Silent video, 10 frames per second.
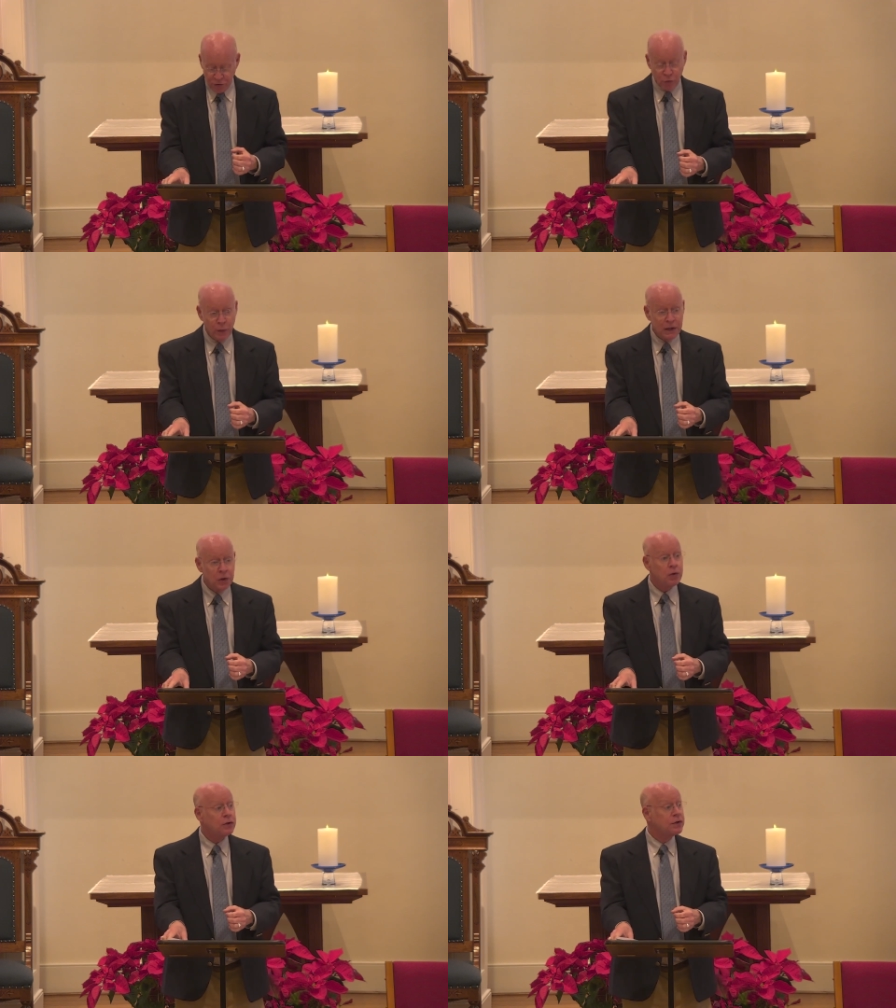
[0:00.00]
Do we
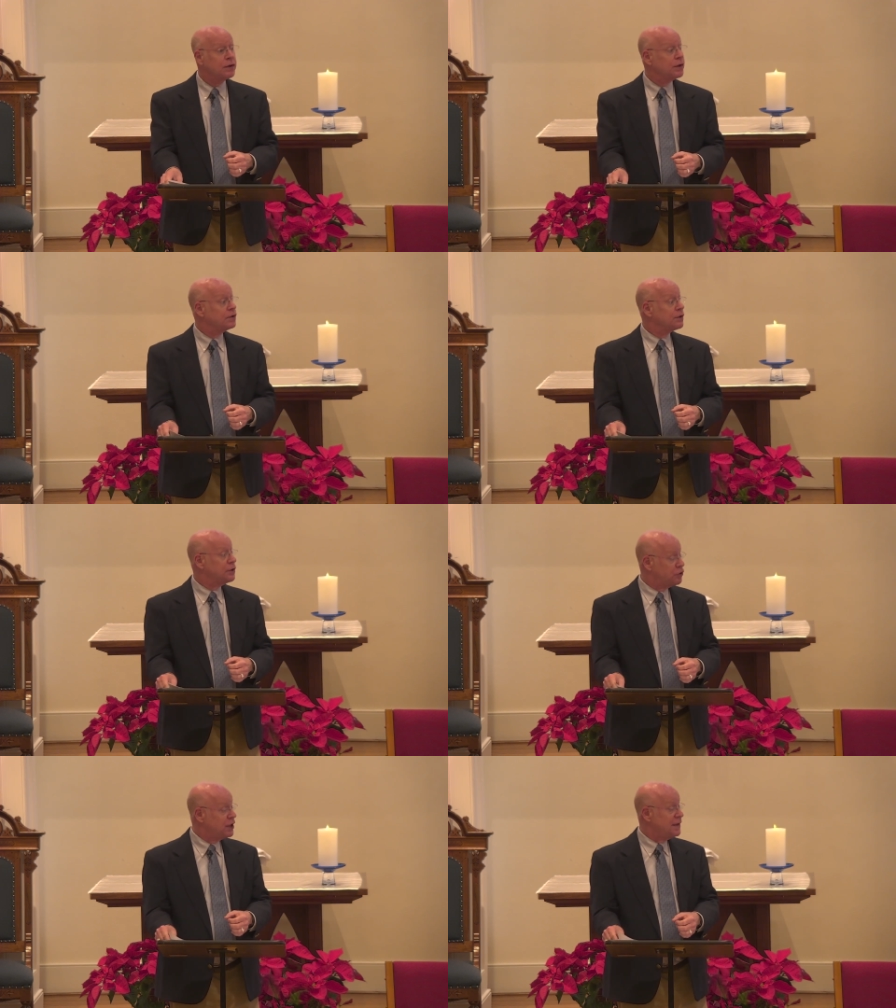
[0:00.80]
look
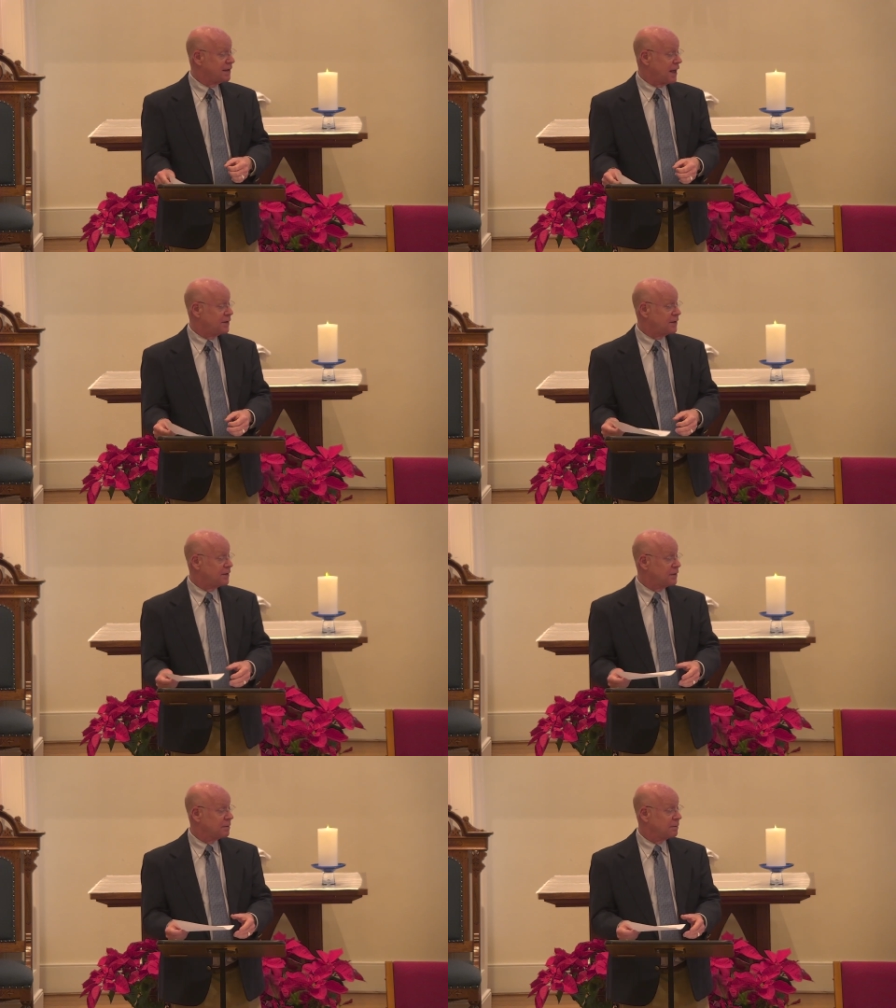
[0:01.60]
to
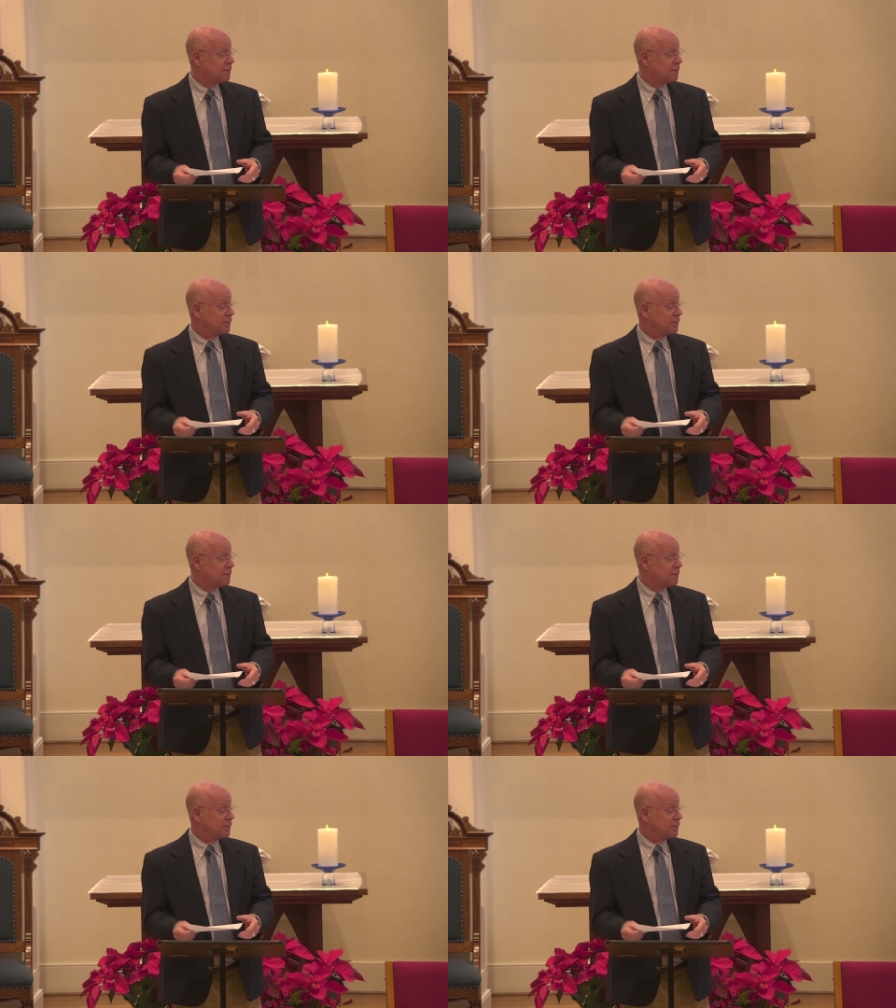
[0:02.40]
Jesus